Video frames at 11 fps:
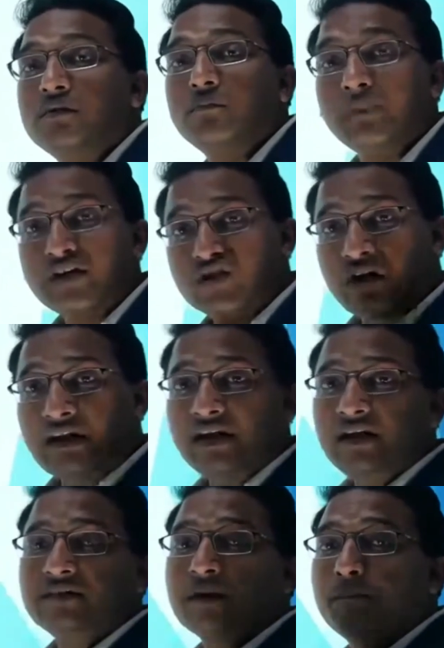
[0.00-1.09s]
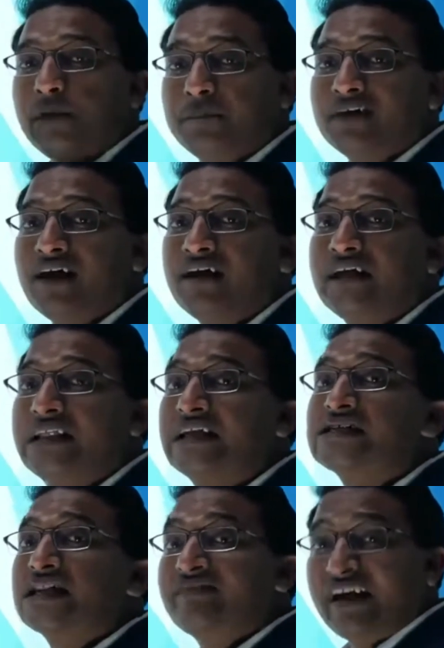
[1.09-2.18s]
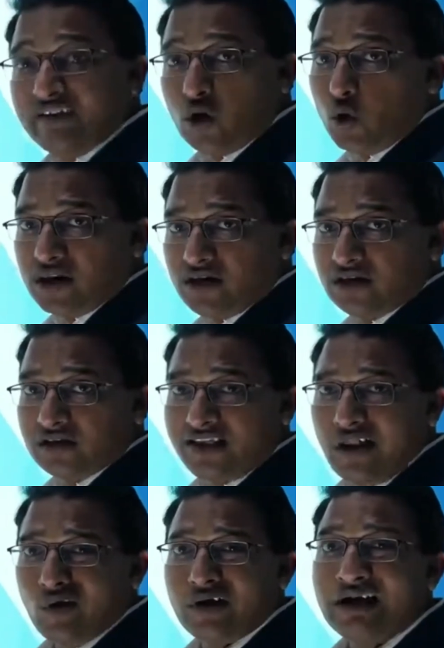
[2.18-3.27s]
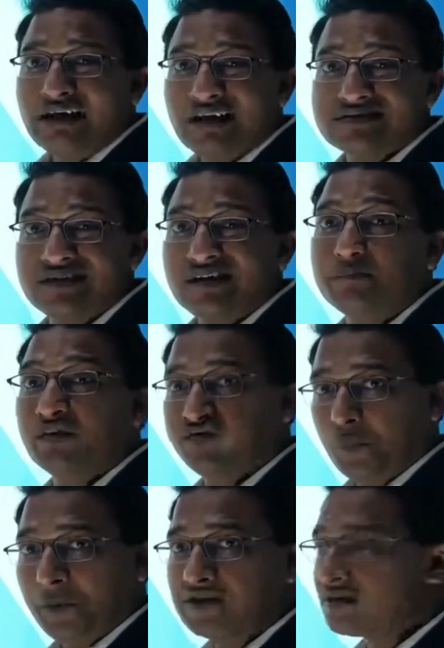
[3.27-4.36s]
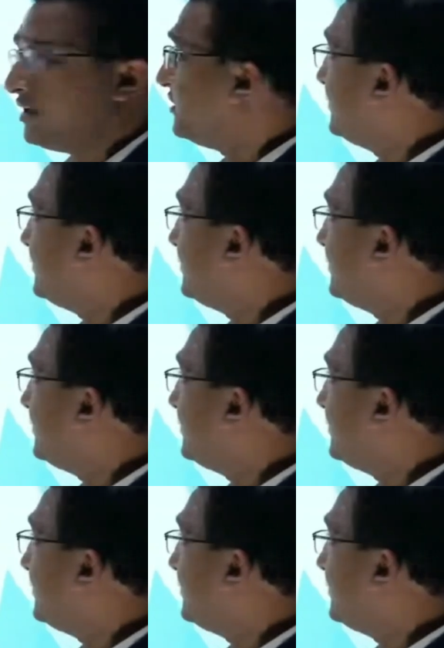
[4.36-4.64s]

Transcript: majorly the people are in the survival only. They are not interested in performance.